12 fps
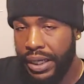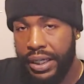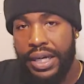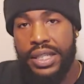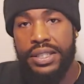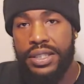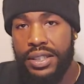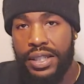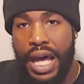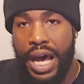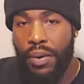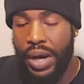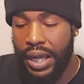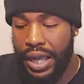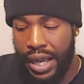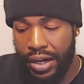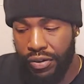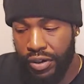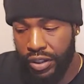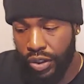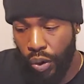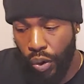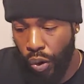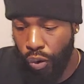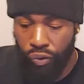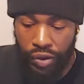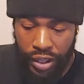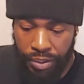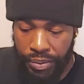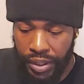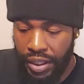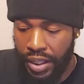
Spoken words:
guns and how I kind of go over them,